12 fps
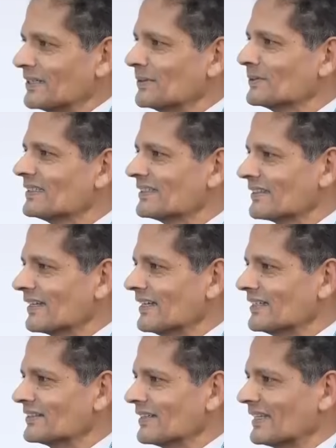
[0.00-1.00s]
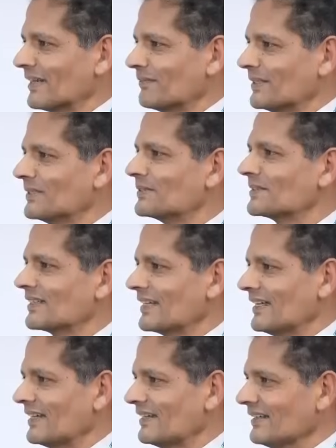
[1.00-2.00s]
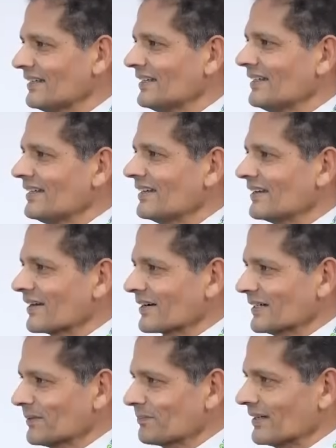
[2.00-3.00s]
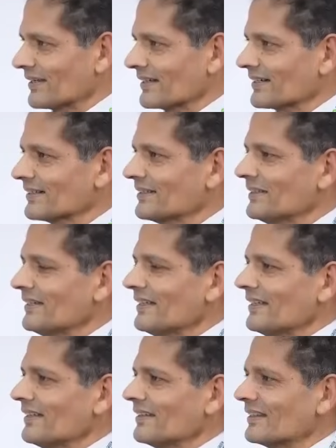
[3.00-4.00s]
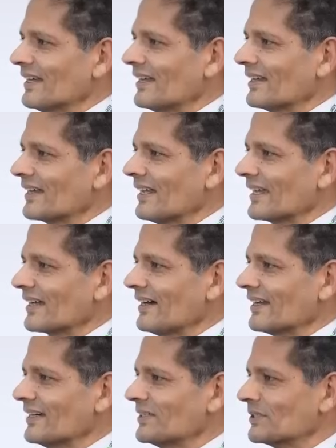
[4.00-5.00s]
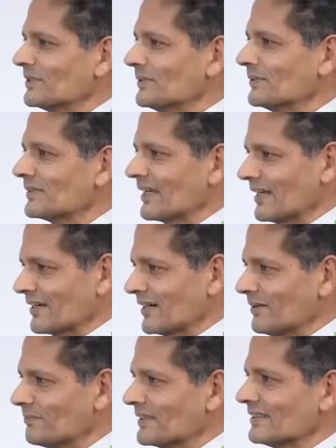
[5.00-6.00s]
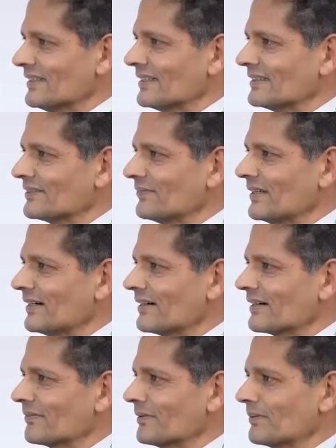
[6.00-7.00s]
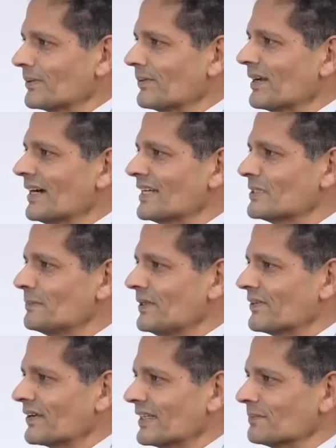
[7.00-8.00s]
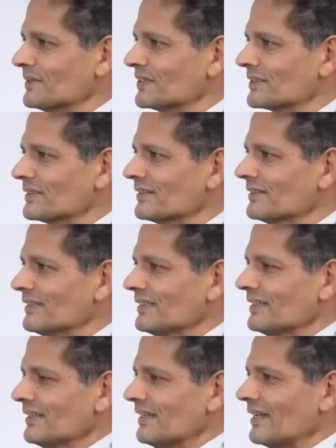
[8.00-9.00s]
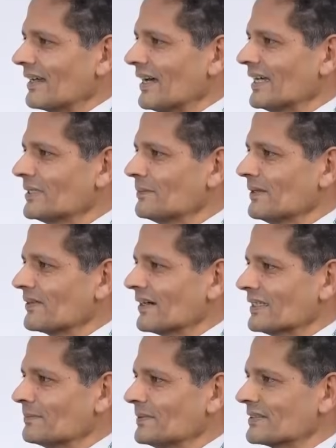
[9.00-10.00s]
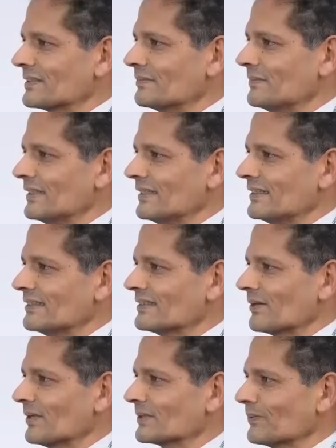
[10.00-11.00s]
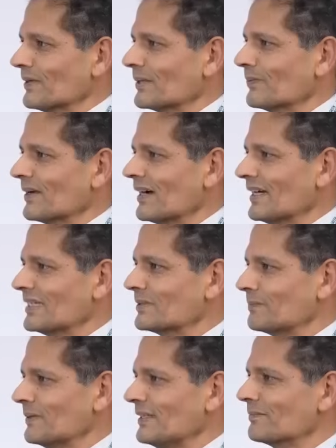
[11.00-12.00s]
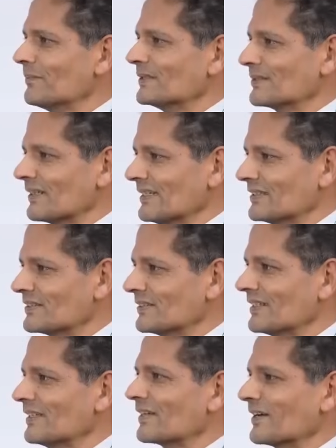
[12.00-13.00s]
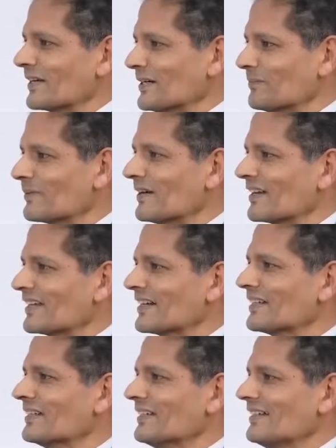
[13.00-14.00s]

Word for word: it uses a laser that we use today in our current product. Then I got into telecom business where we were doing high speed transmission. And high speed transmission means also we are doing high speed modulation in the current product.